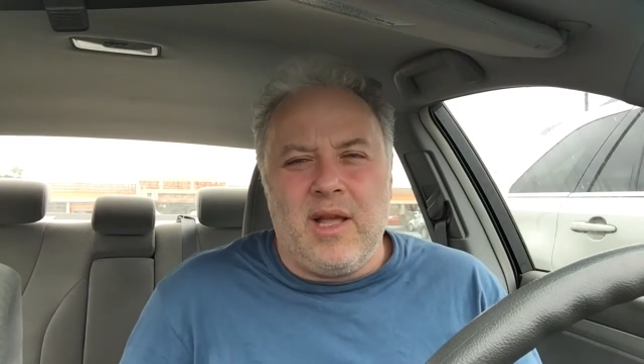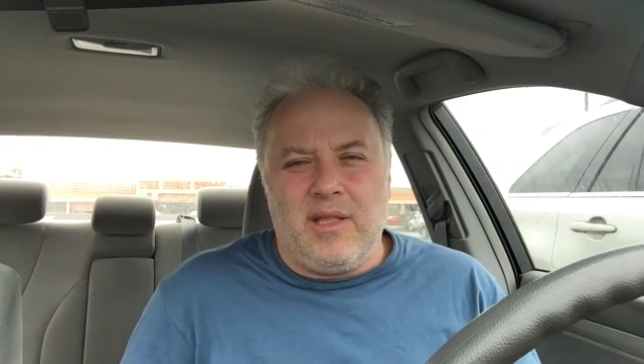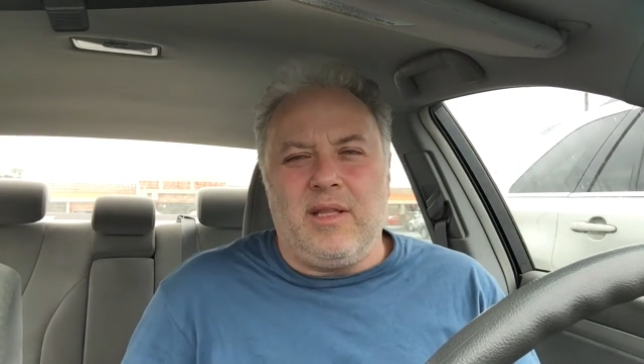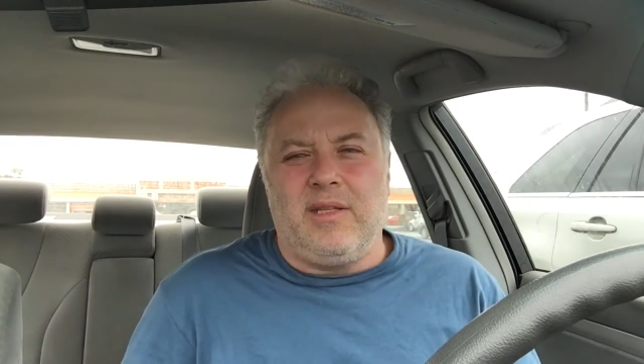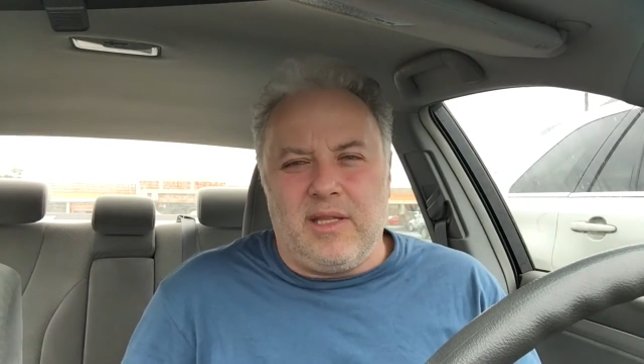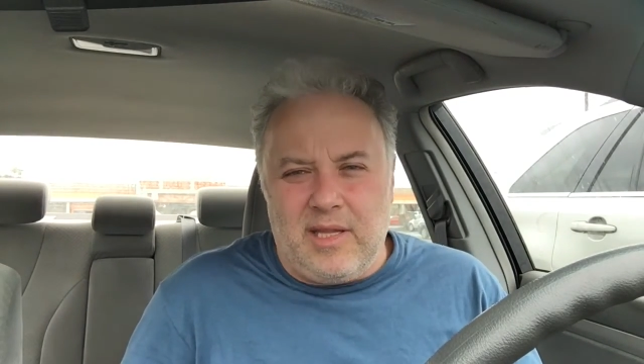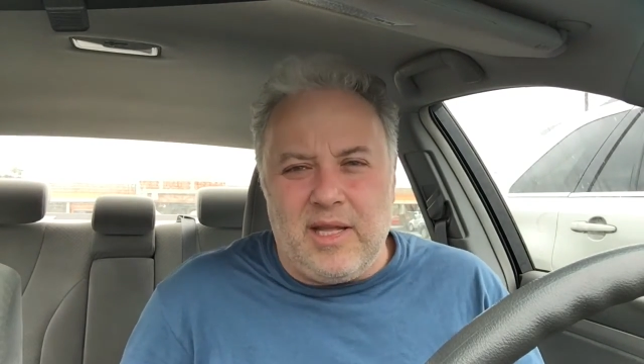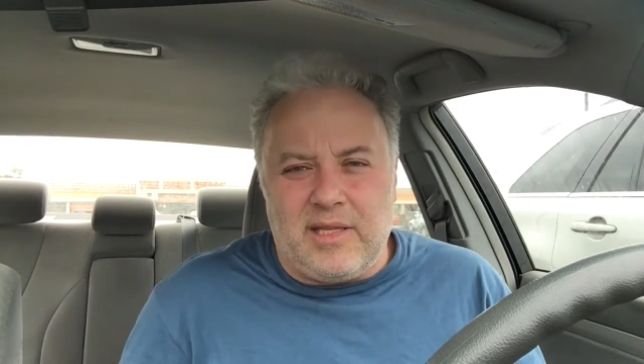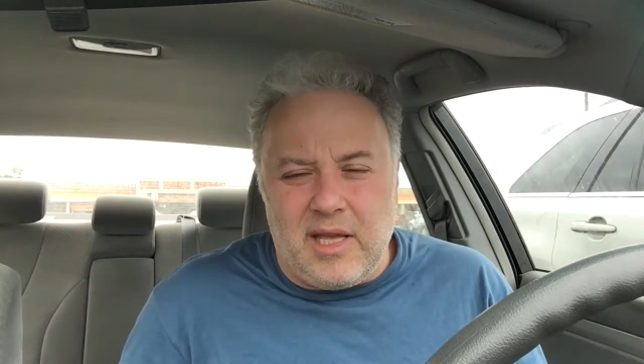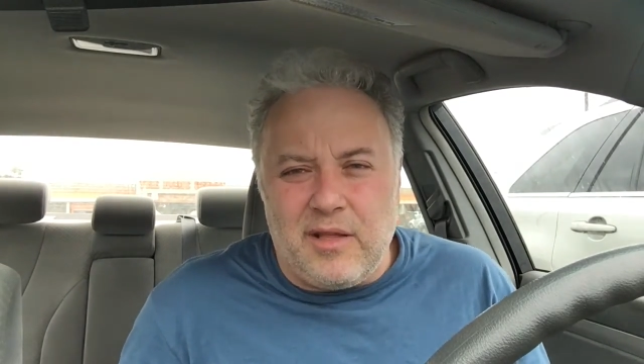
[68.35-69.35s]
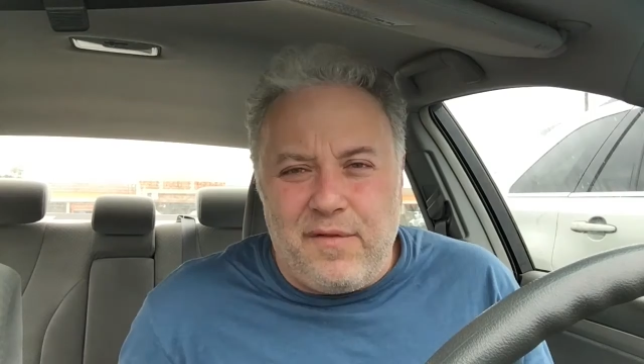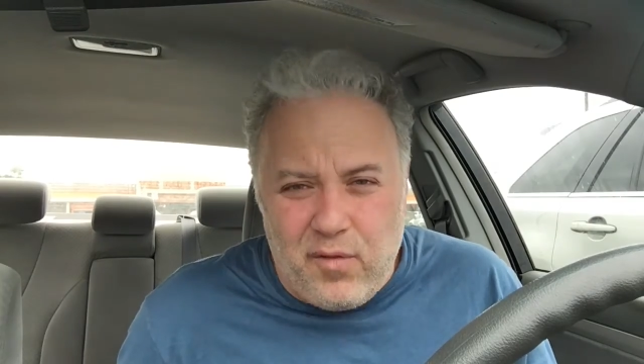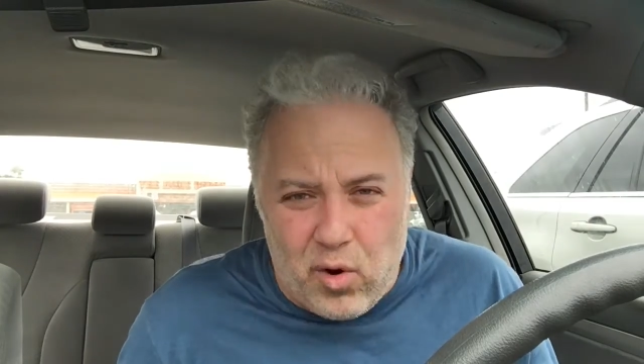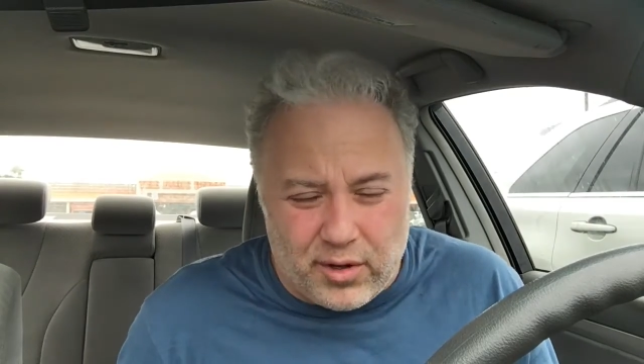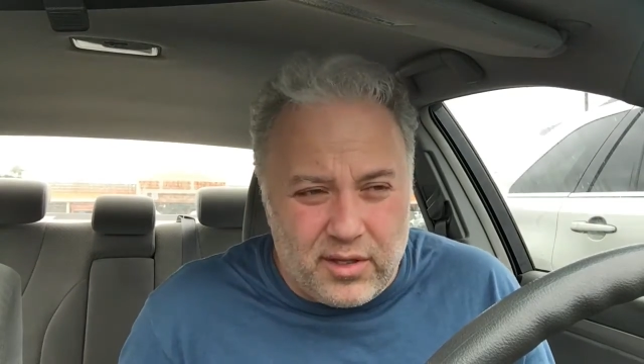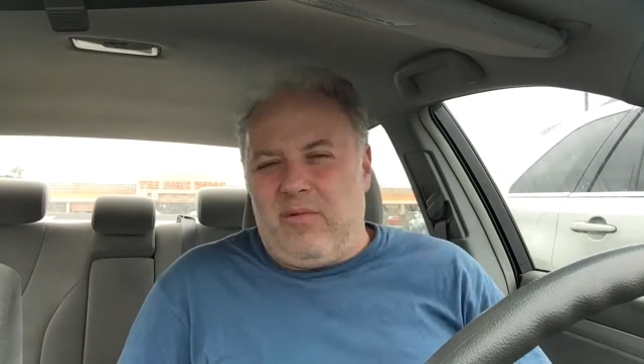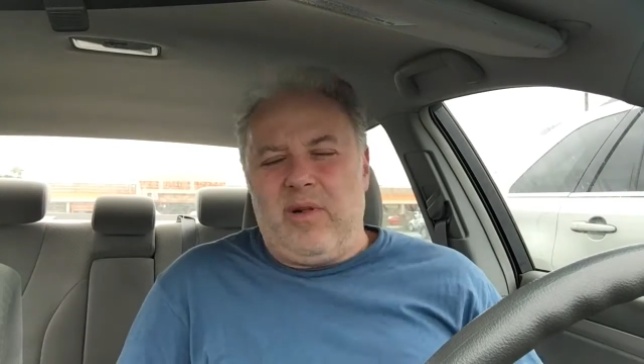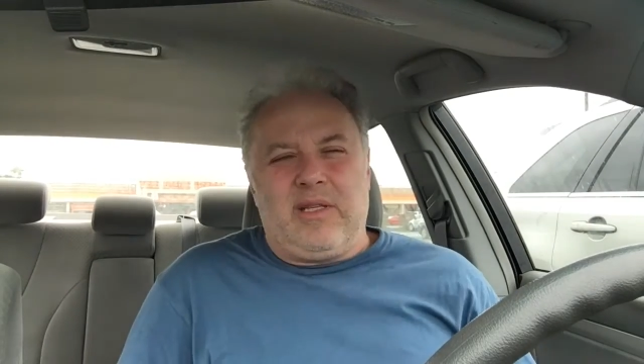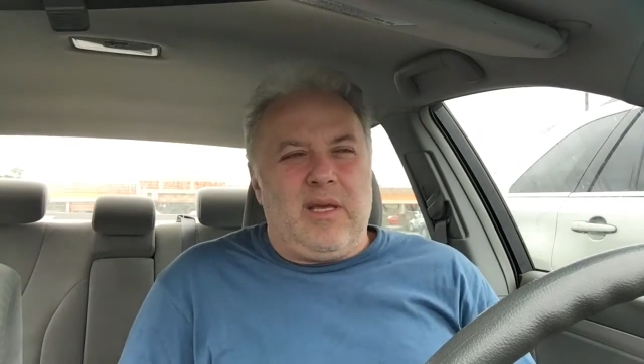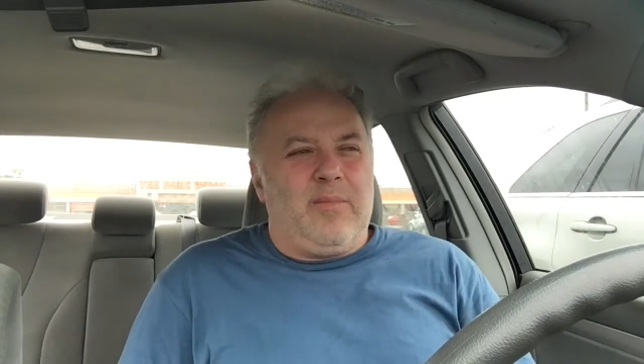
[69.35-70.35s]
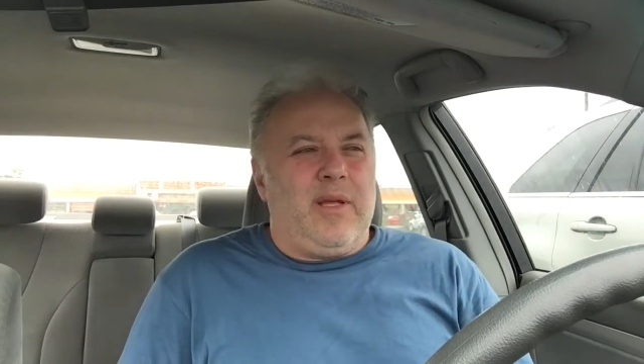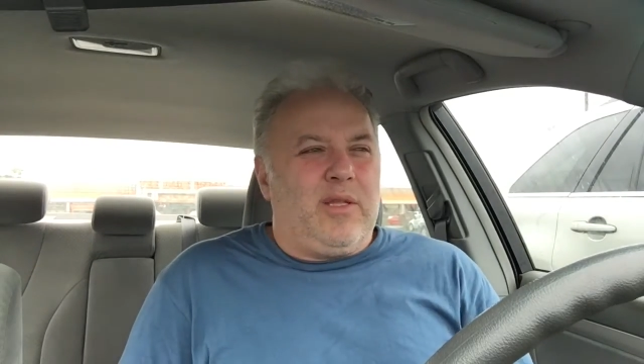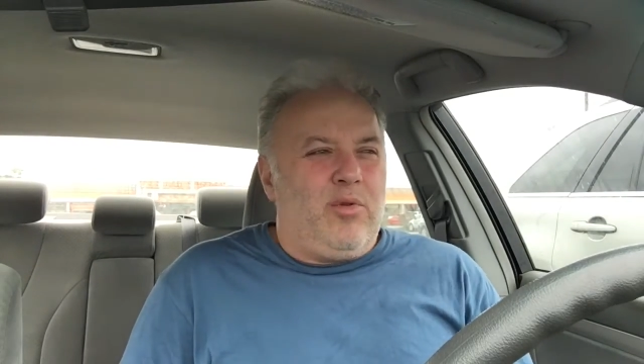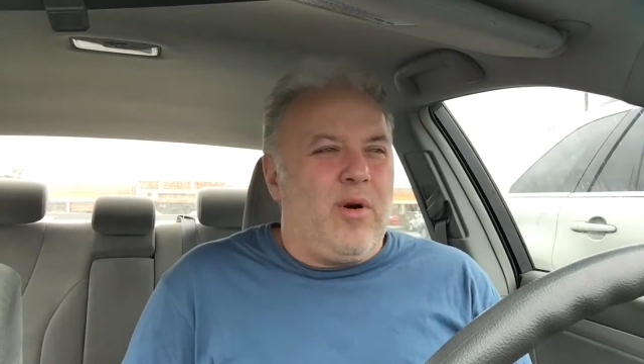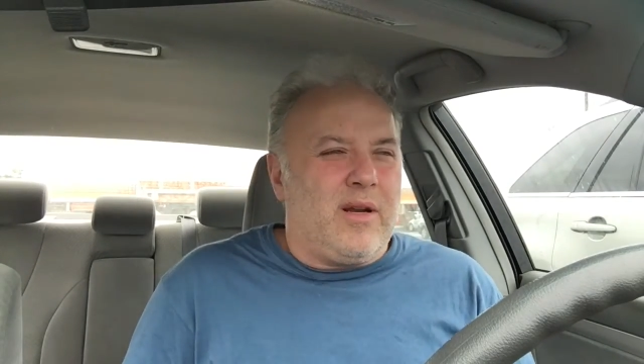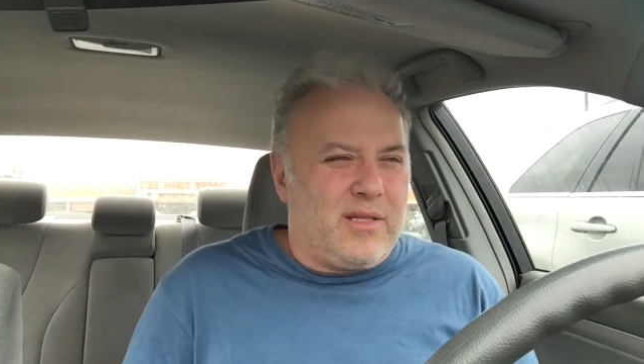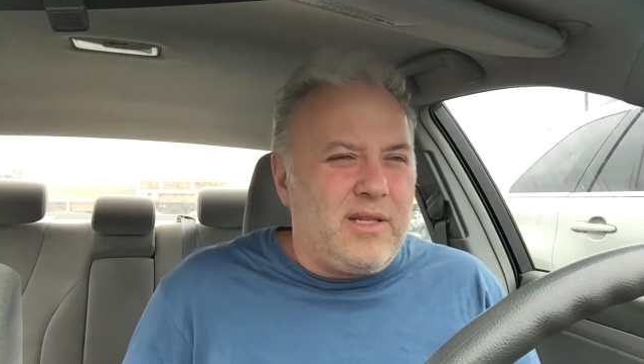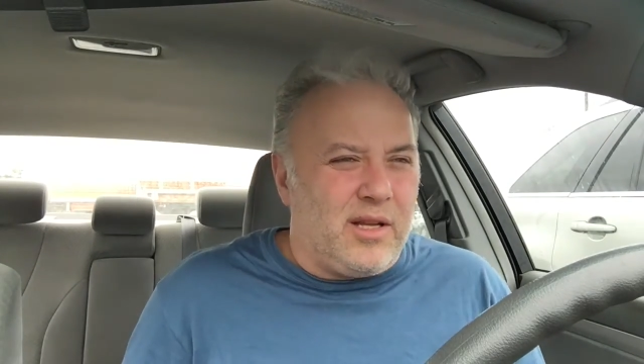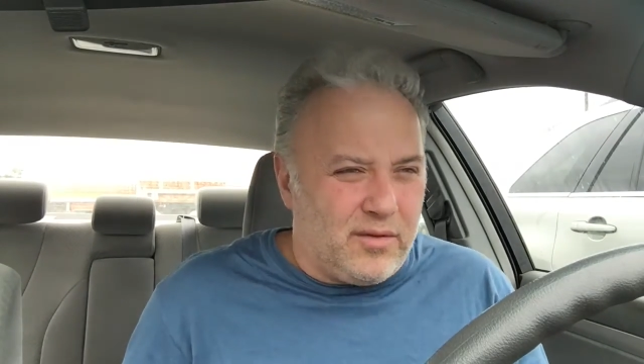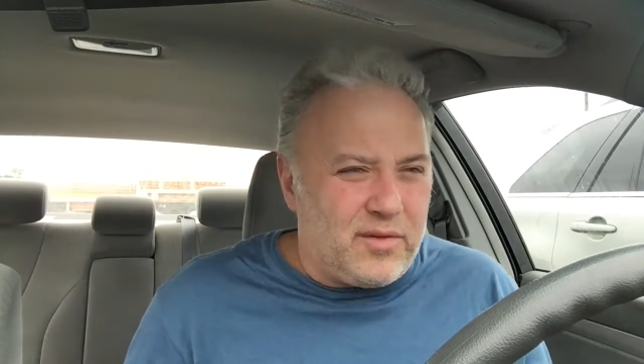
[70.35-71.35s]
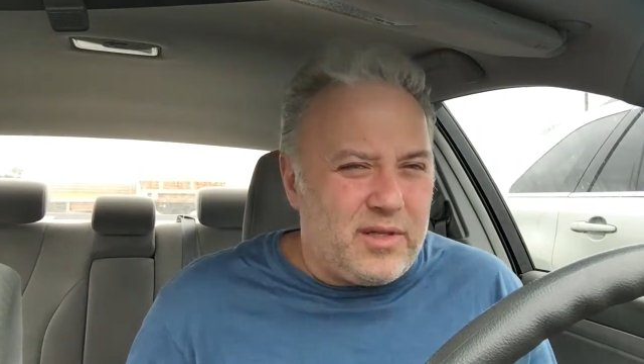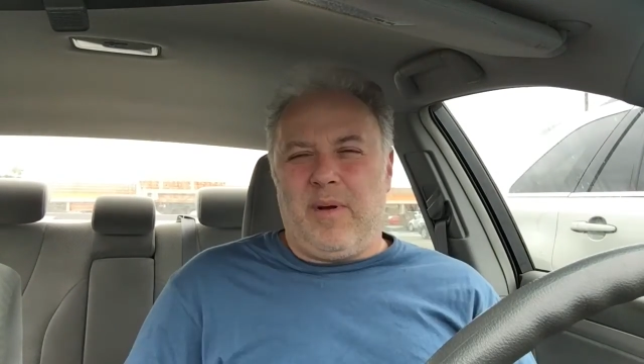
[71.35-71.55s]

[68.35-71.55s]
that the dad can afford. We'll keep that to ourselves.